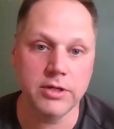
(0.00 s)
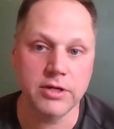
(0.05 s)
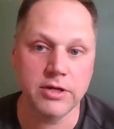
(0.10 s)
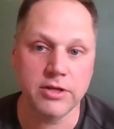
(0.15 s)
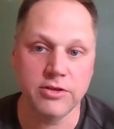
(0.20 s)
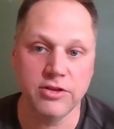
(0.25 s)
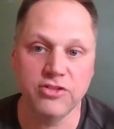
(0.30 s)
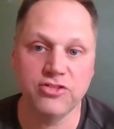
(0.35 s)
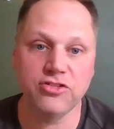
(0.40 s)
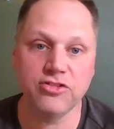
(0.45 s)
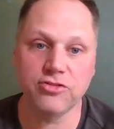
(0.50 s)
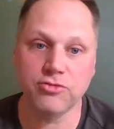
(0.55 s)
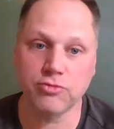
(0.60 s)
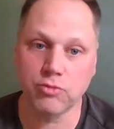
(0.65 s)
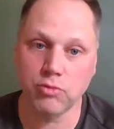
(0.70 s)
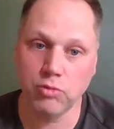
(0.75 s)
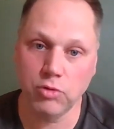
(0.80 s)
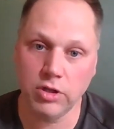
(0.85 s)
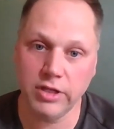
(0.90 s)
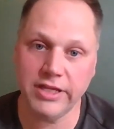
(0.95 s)
this is
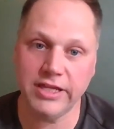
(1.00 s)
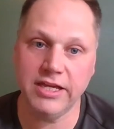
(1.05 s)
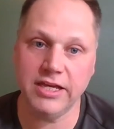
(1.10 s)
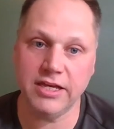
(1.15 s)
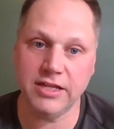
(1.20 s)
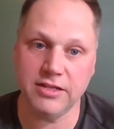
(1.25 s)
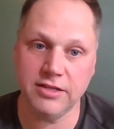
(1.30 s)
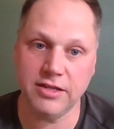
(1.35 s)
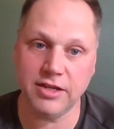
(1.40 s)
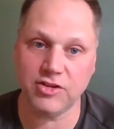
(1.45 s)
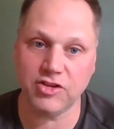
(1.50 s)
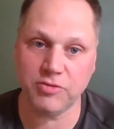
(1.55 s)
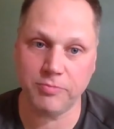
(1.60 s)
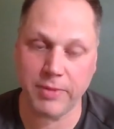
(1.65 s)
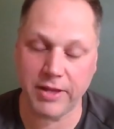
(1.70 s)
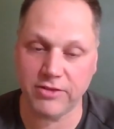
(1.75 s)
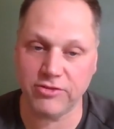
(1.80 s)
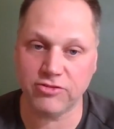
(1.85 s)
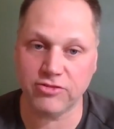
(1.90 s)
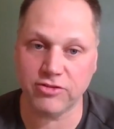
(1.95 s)
really getting
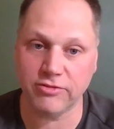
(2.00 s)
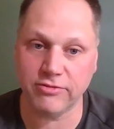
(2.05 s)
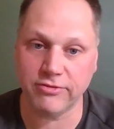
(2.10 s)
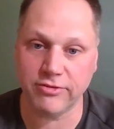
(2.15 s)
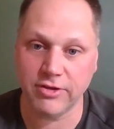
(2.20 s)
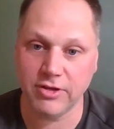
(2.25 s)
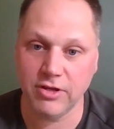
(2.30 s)
expensive.